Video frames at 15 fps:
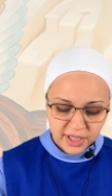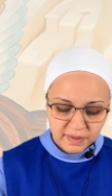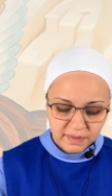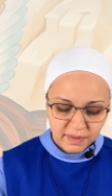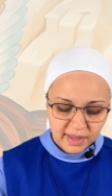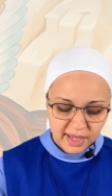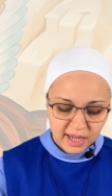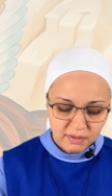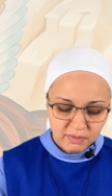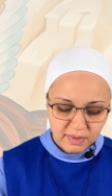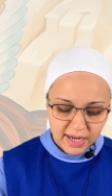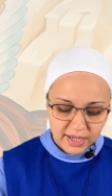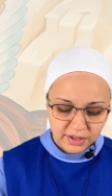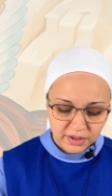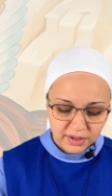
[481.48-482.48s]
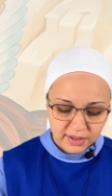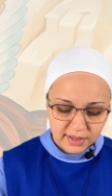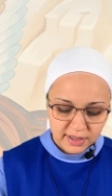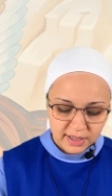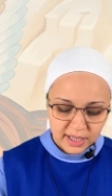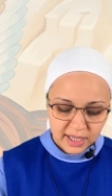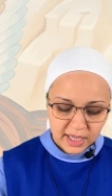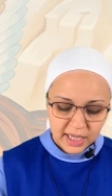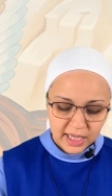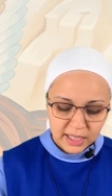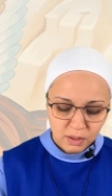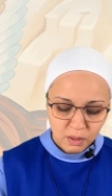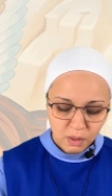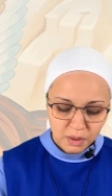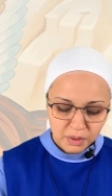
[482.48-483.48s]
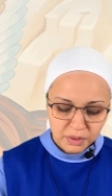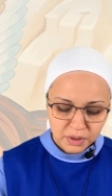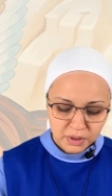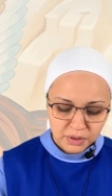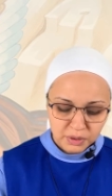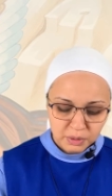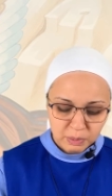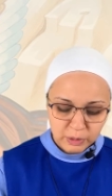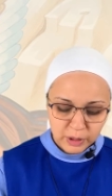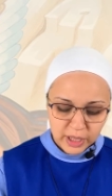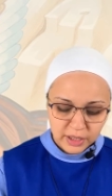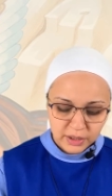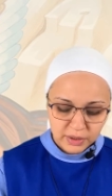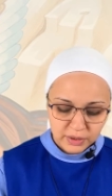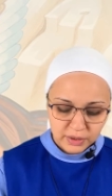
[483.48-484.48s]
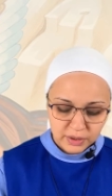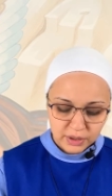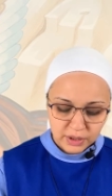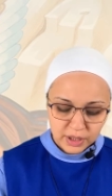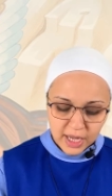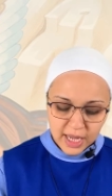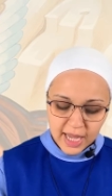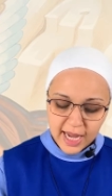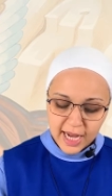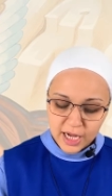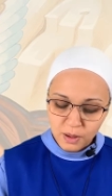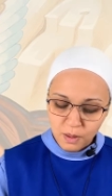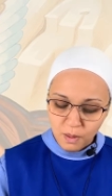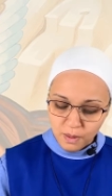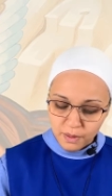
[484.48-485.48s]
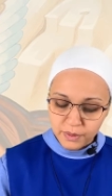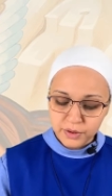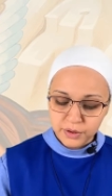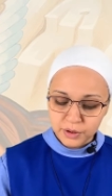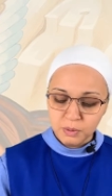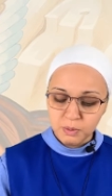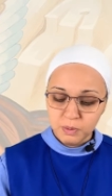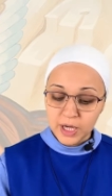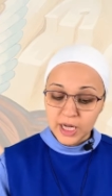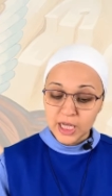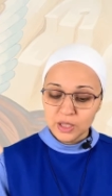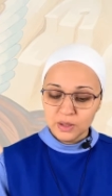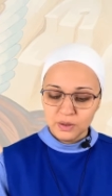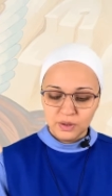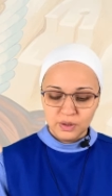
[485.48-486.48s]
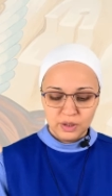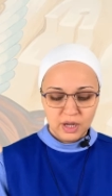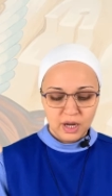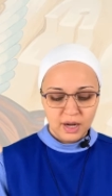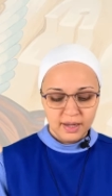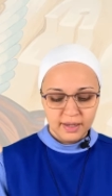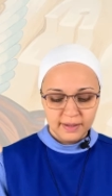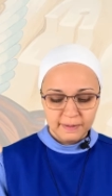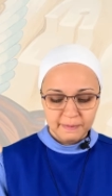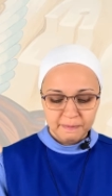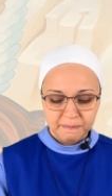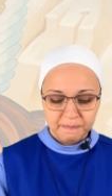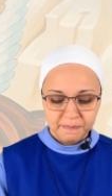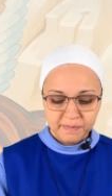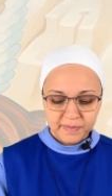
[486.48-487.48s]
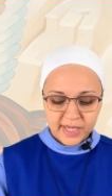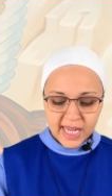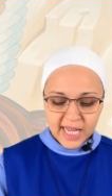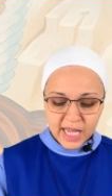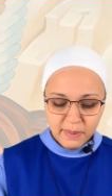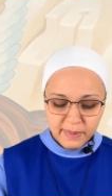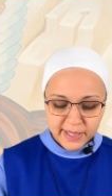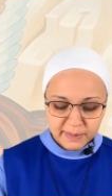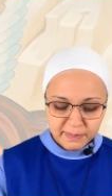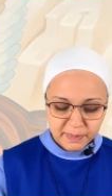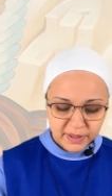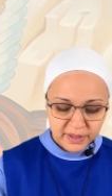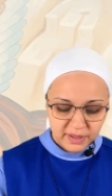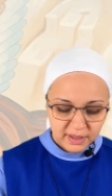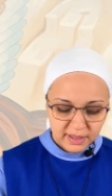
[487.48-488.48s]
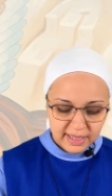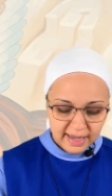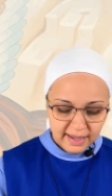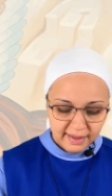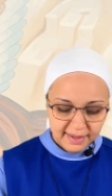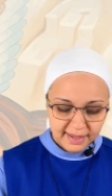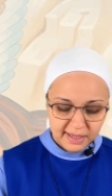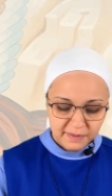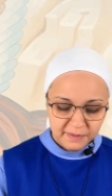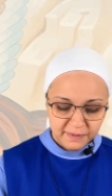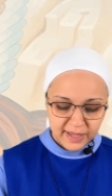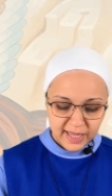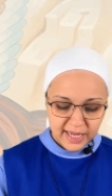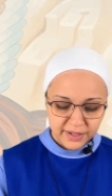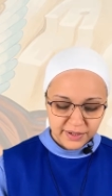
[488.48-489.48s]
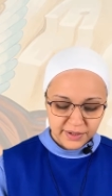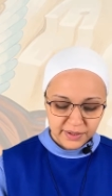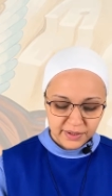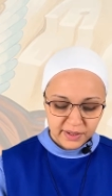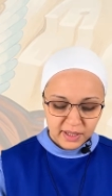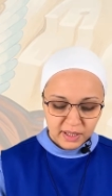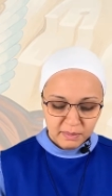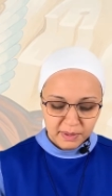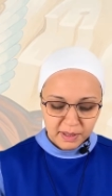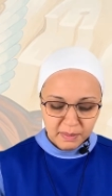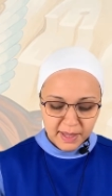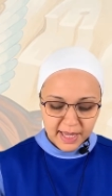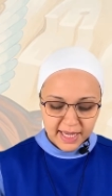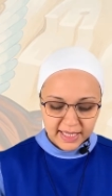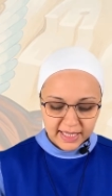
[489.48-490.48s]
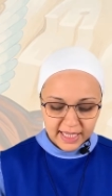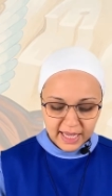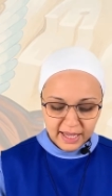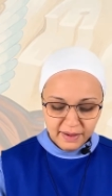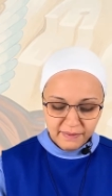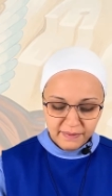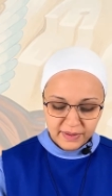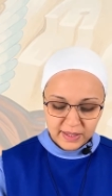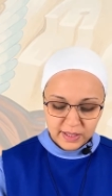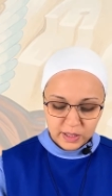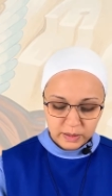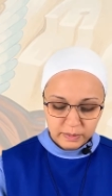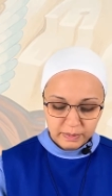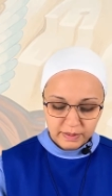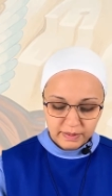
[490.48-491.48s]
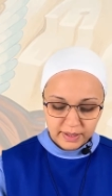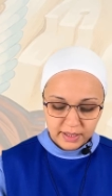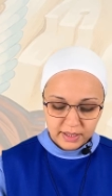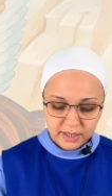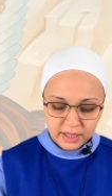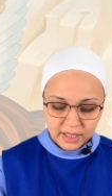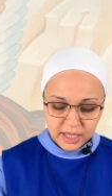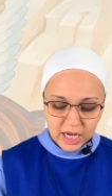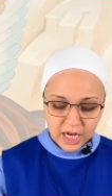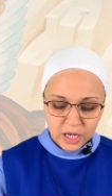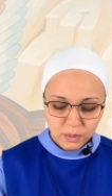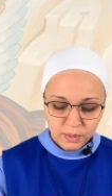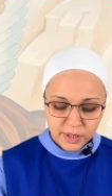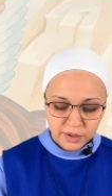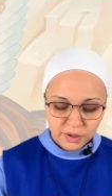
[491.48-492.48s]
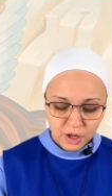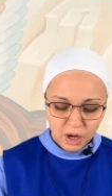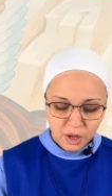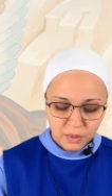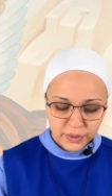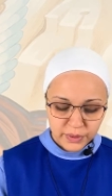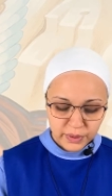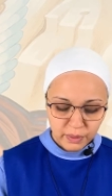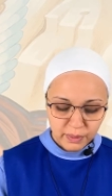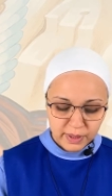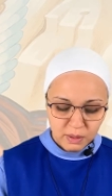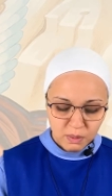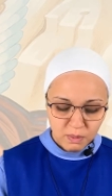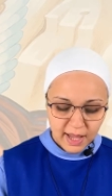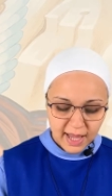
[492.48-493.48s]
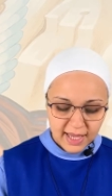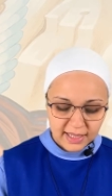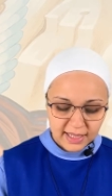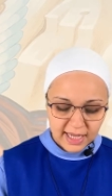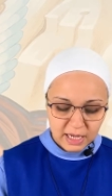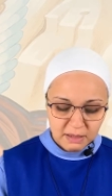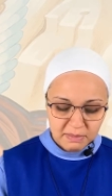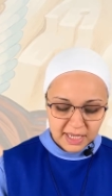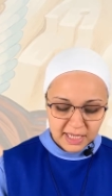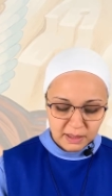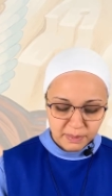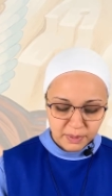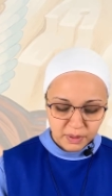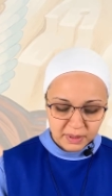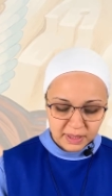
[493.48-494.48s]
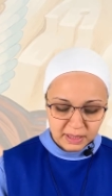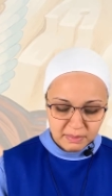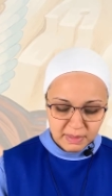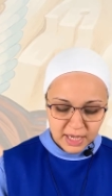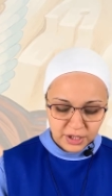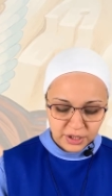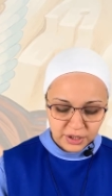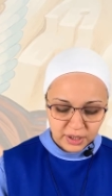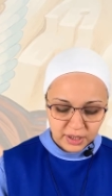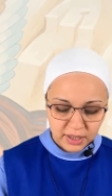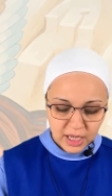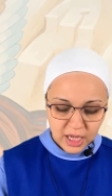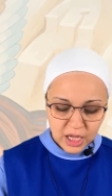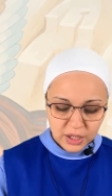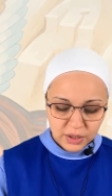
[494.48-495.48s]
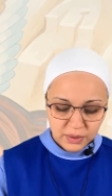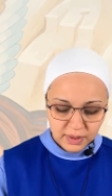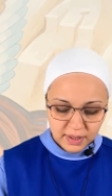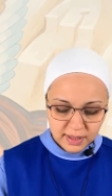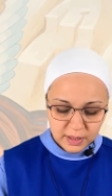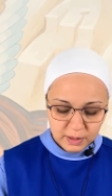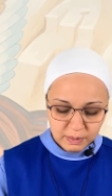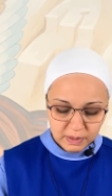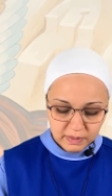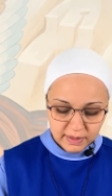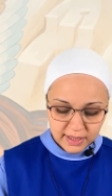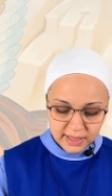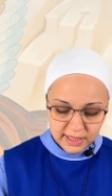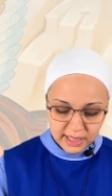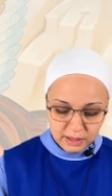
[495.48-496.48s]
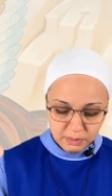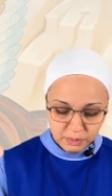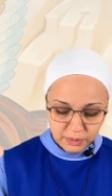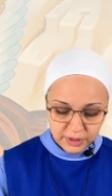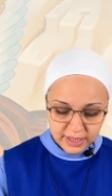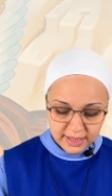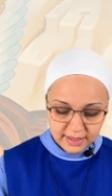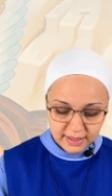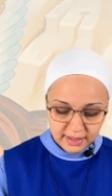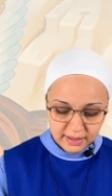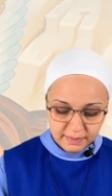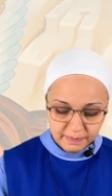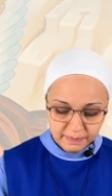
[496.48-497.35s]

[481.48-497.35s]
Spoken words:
for the unrighteous, in order to bring you to God. He was put to death in the flesh, but made alive in the spirit, in which also he went and made a proclamation to the spirits in prison.